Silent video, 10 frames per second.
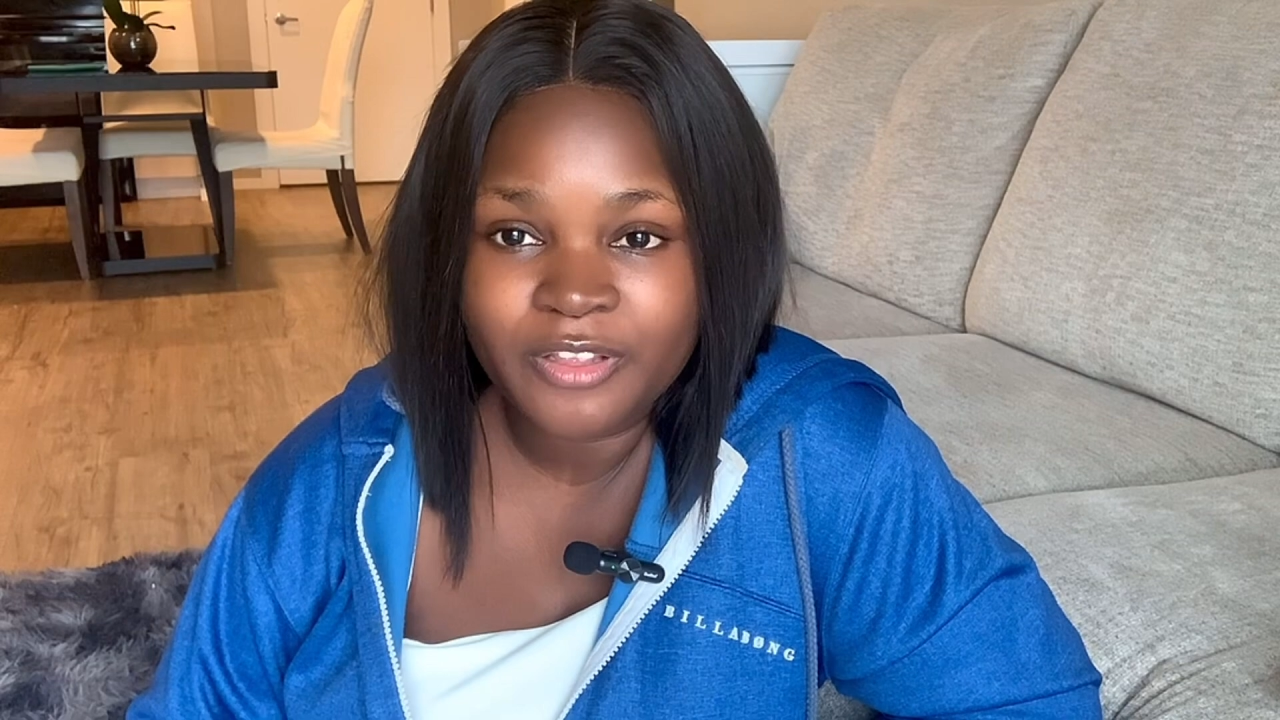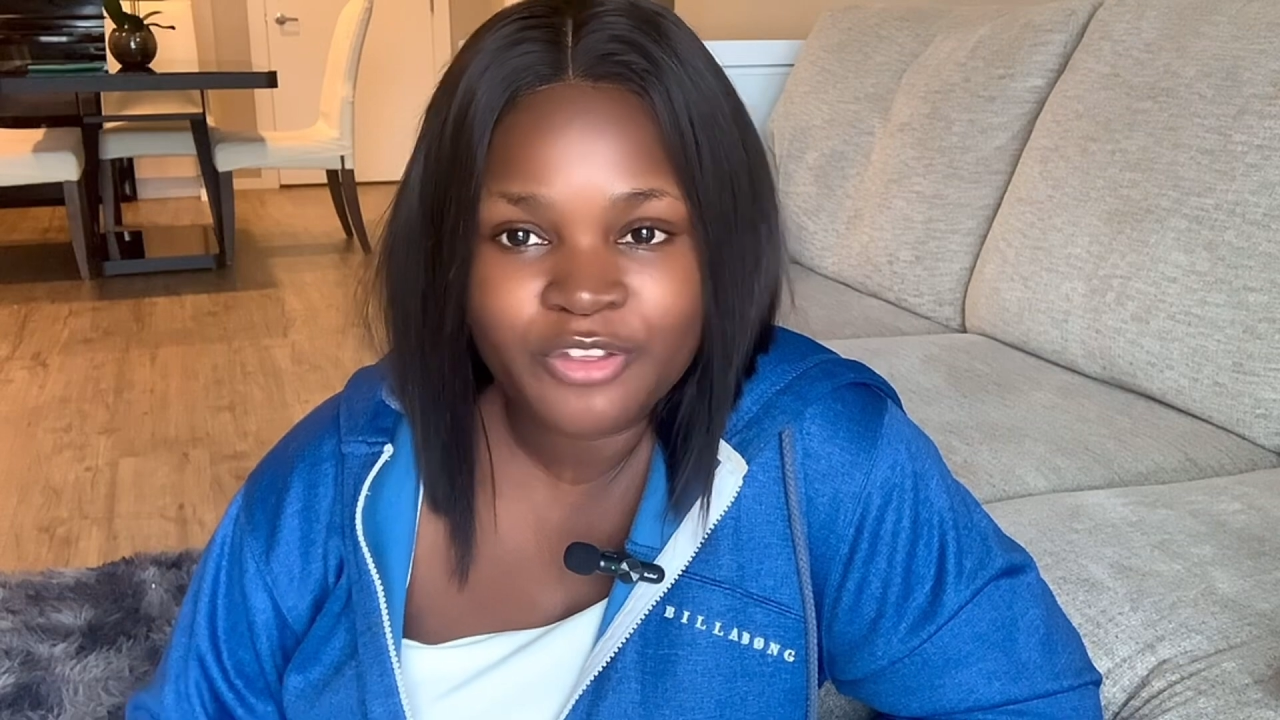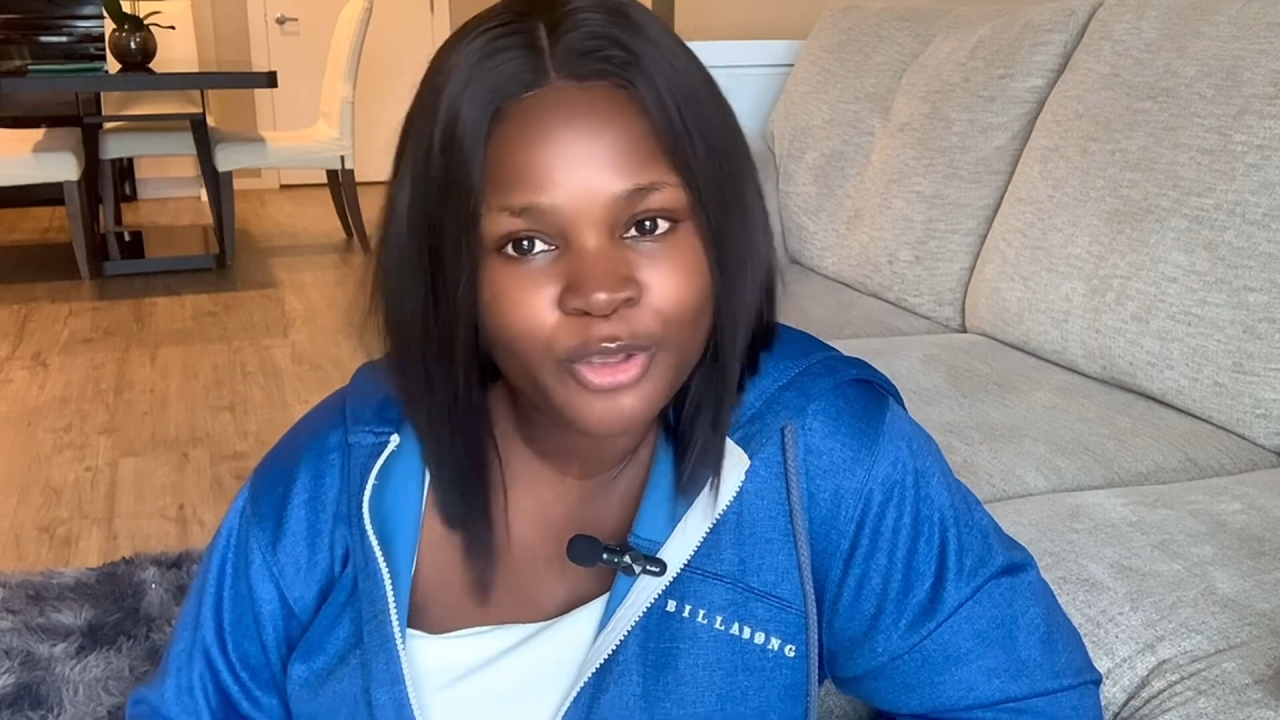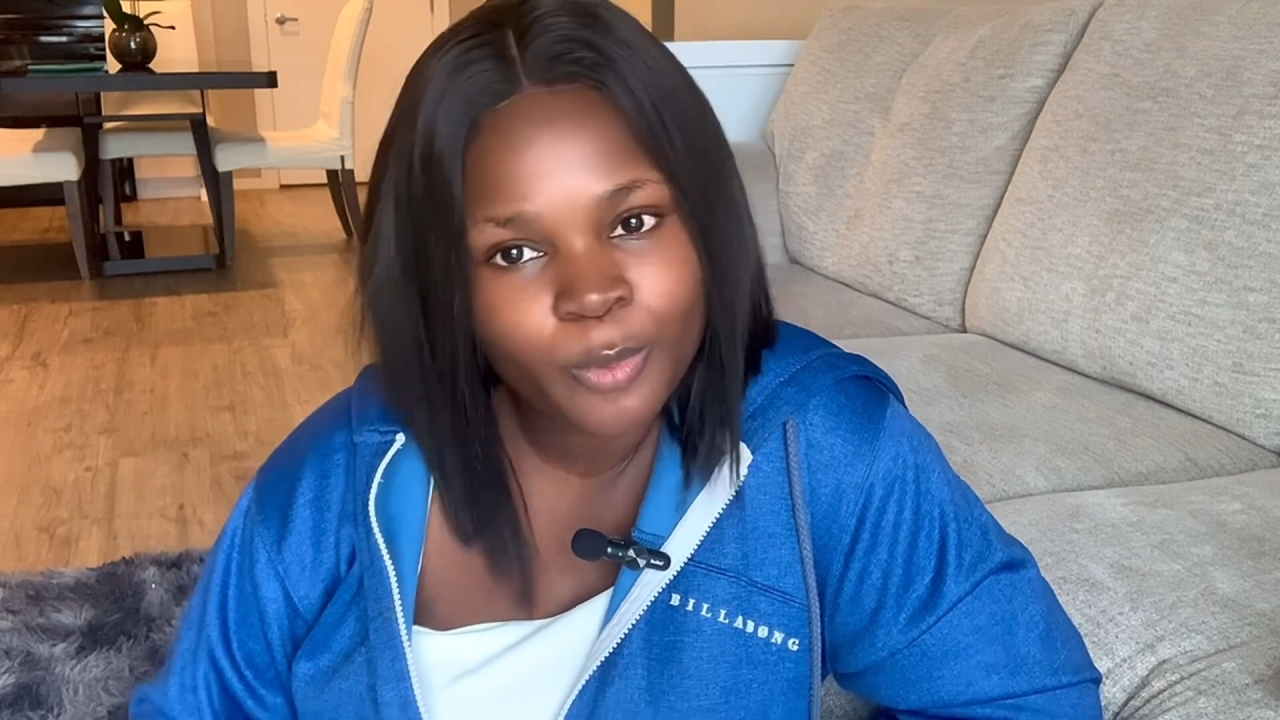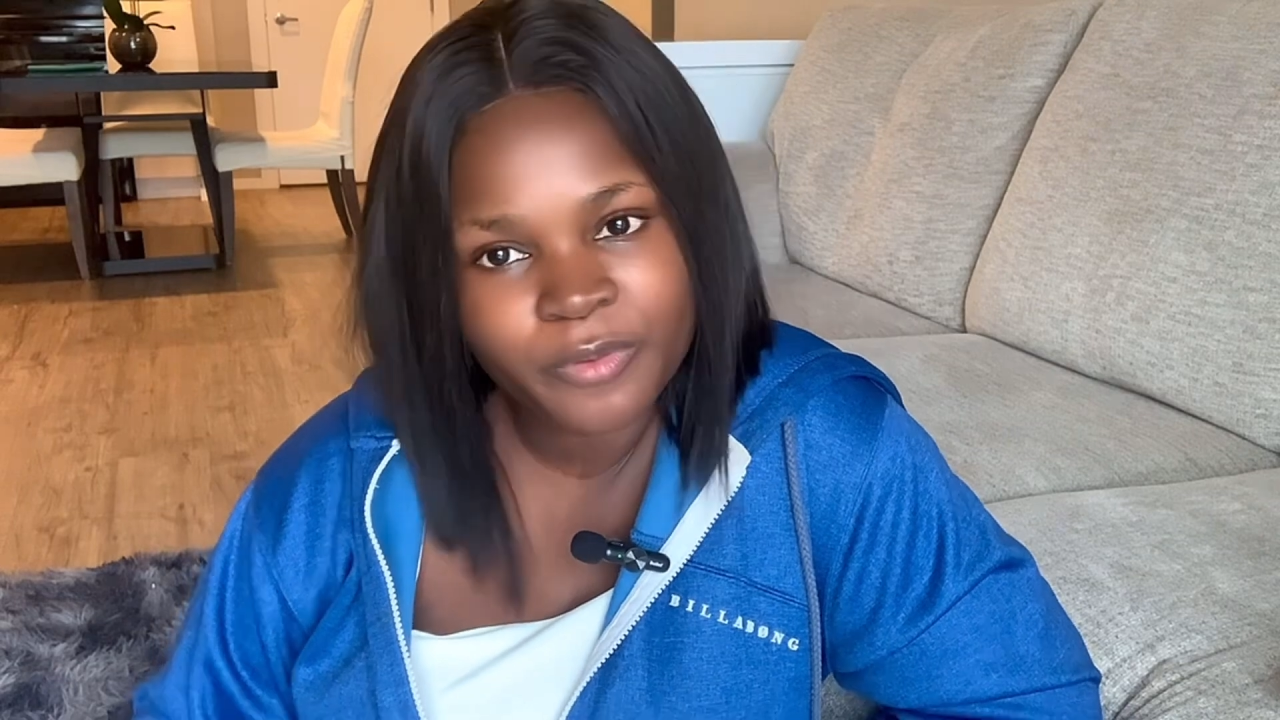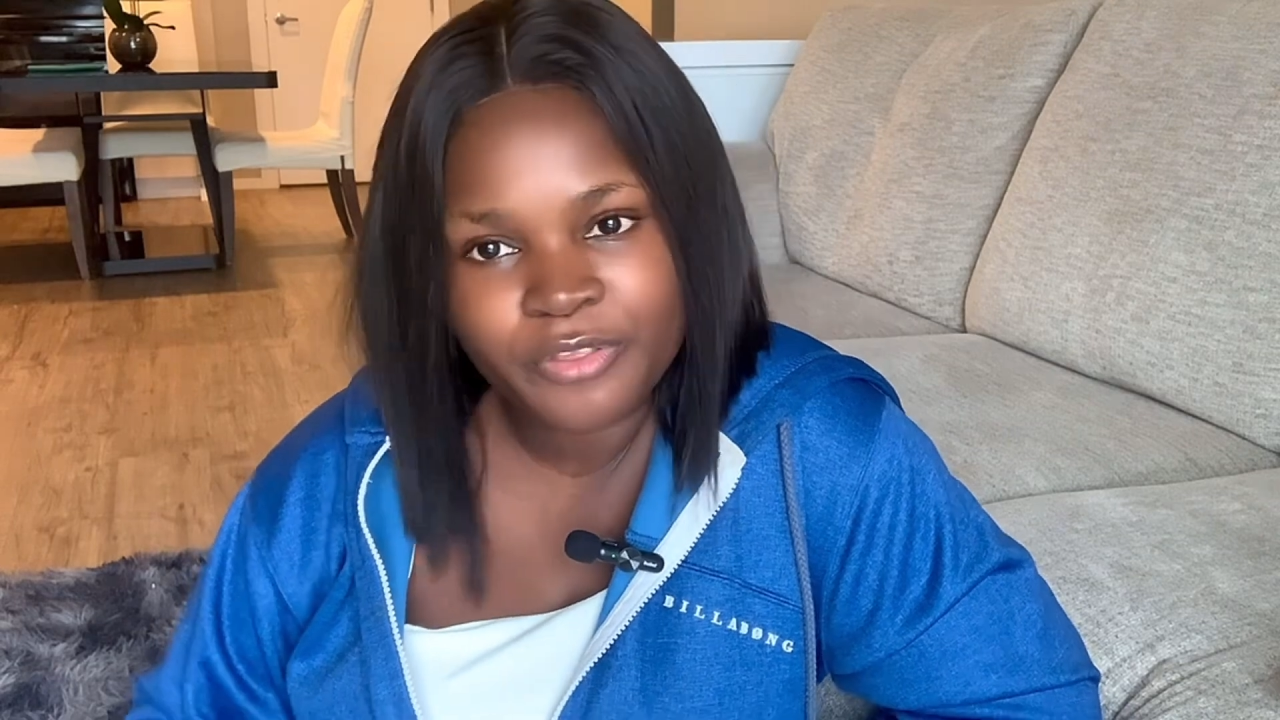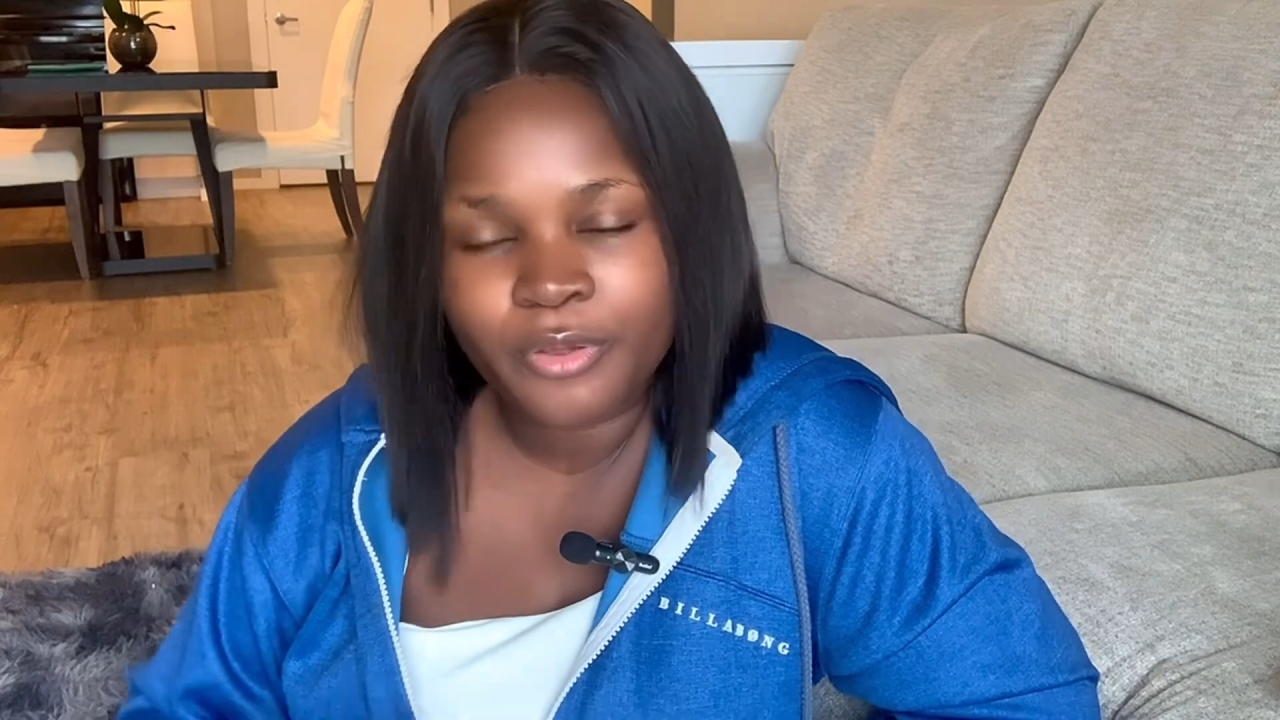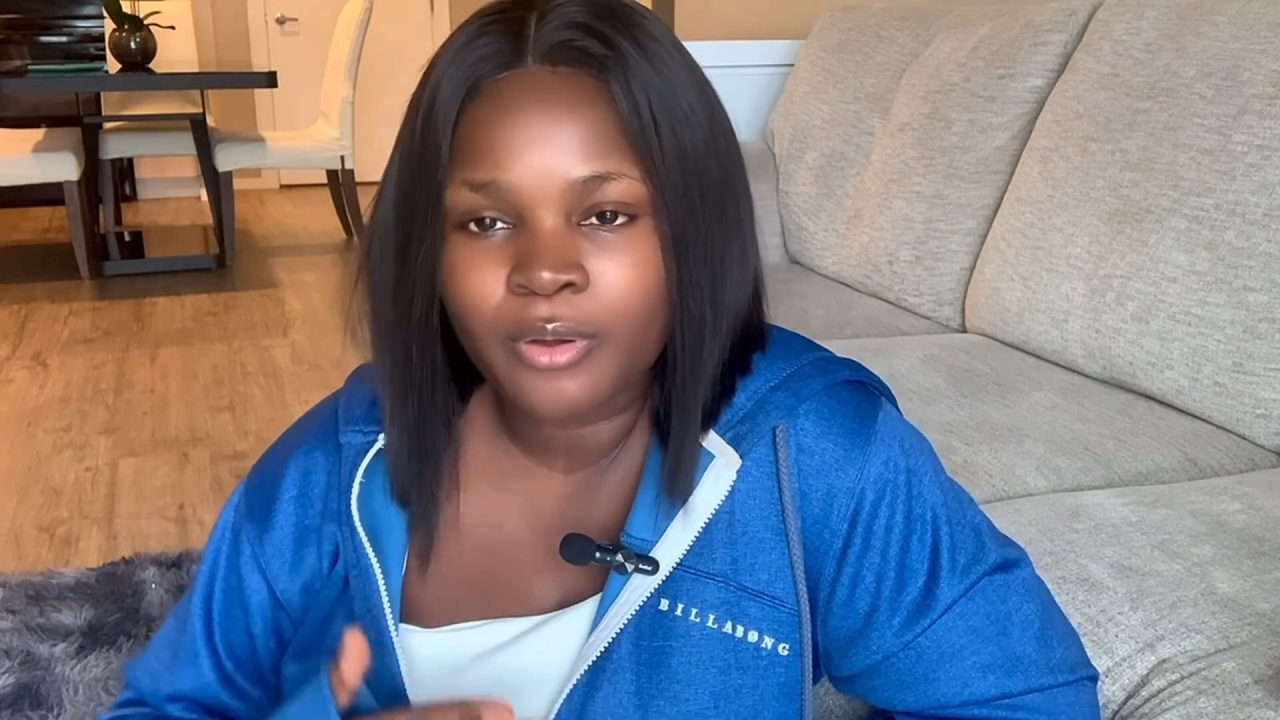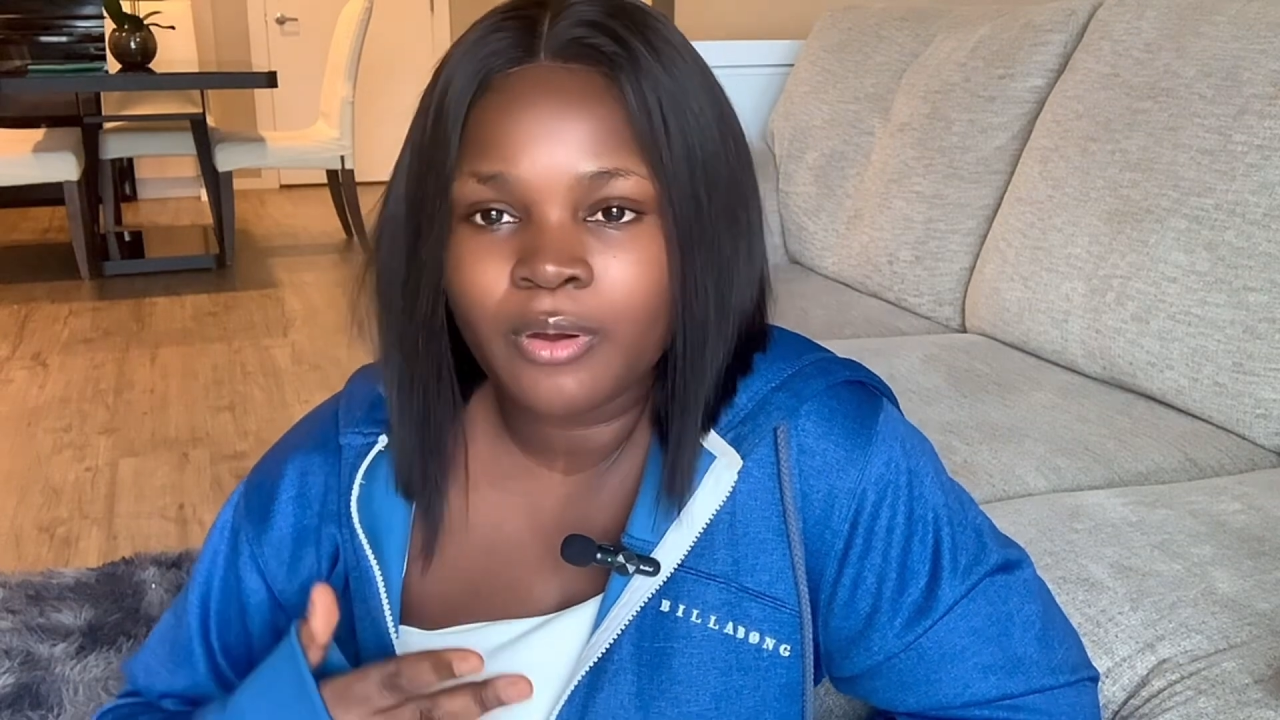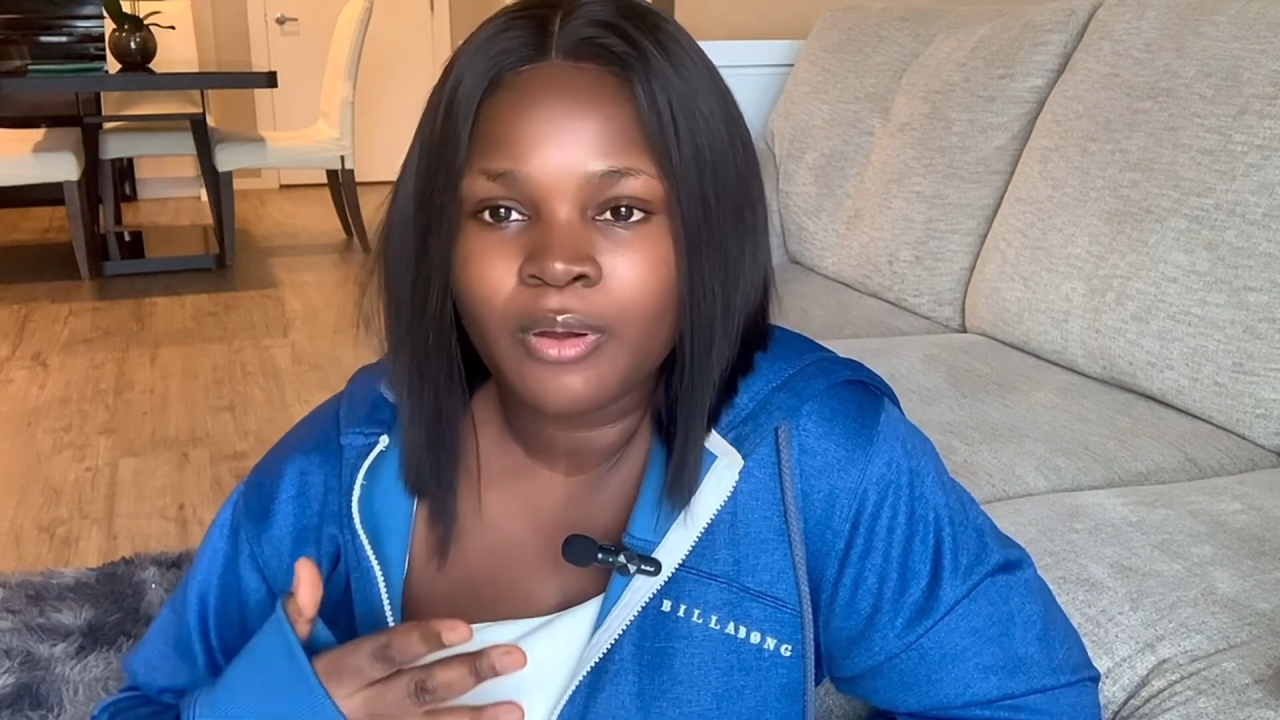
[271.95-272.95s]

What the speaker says: you go with your